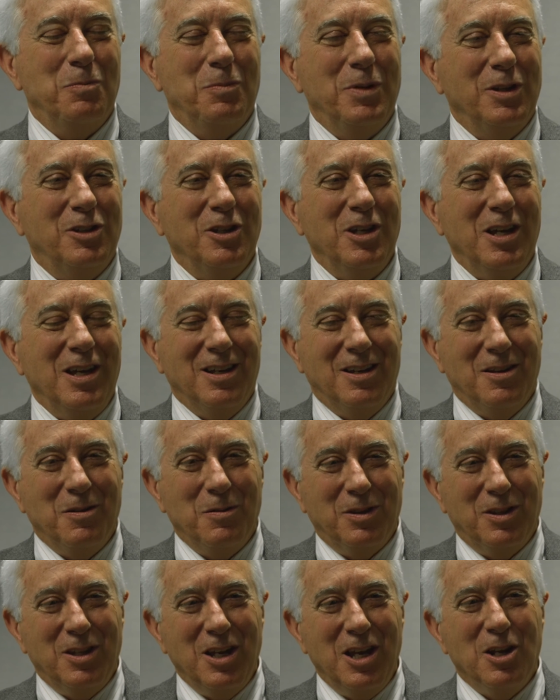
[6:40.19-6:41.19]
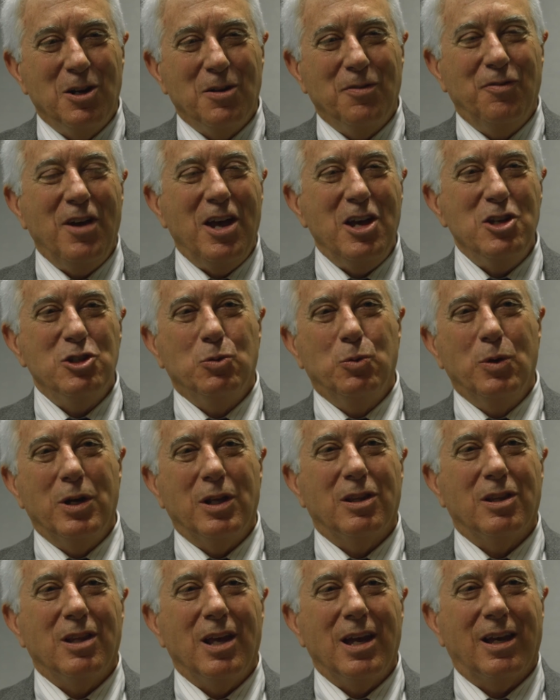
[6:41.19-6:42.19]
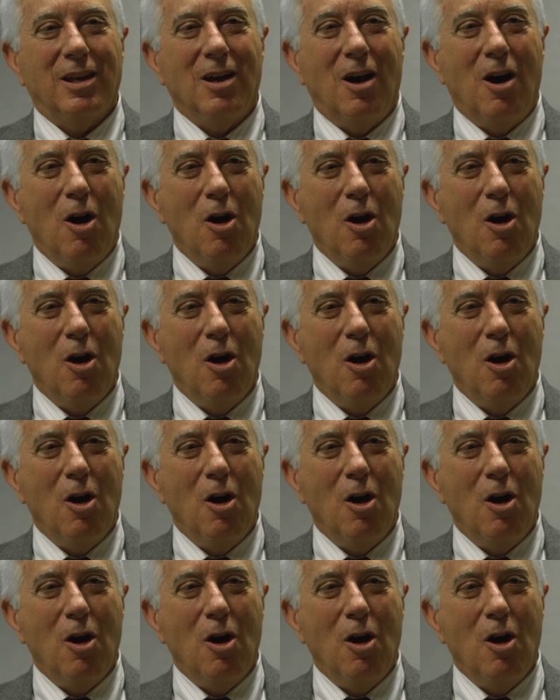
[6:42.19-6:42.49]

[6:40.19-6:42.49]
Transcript: But the interface with like